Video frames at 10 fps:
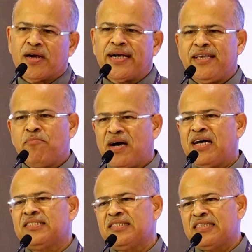by
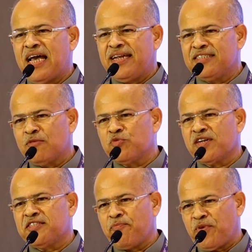Konkani Bhas
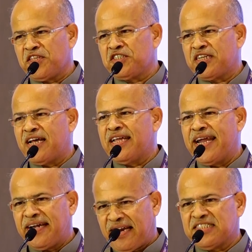Ani Samskriti
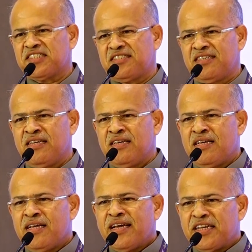Pratishthan, a
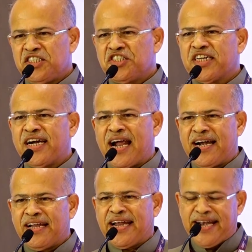trust
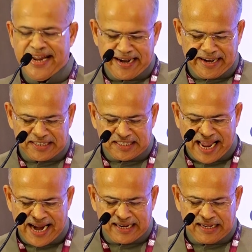registered under
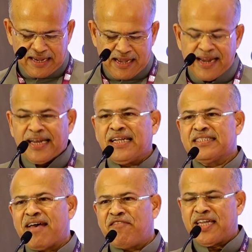Indian Trust Act.
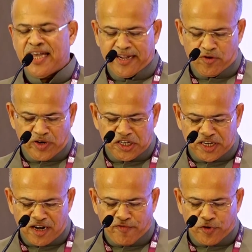It is having
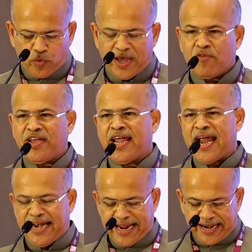a recognition of
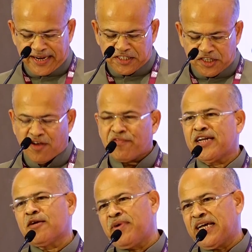12A and
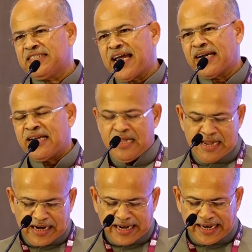80G of Income
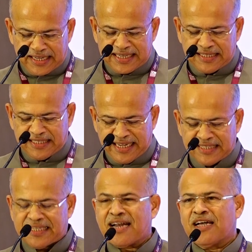Tax Act it
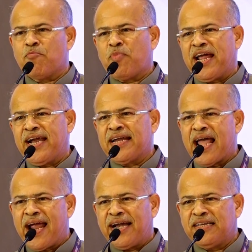is CSR
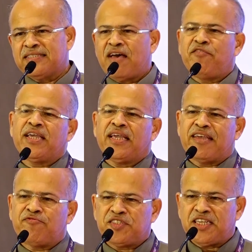compliant and
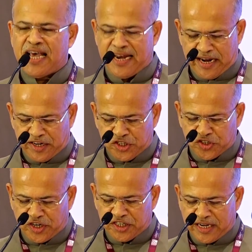is having
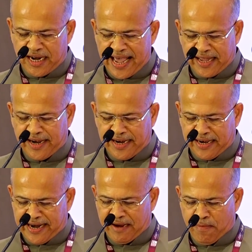FCRA registration
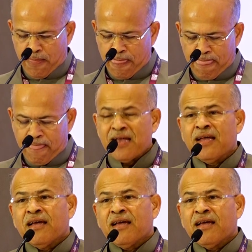accredited.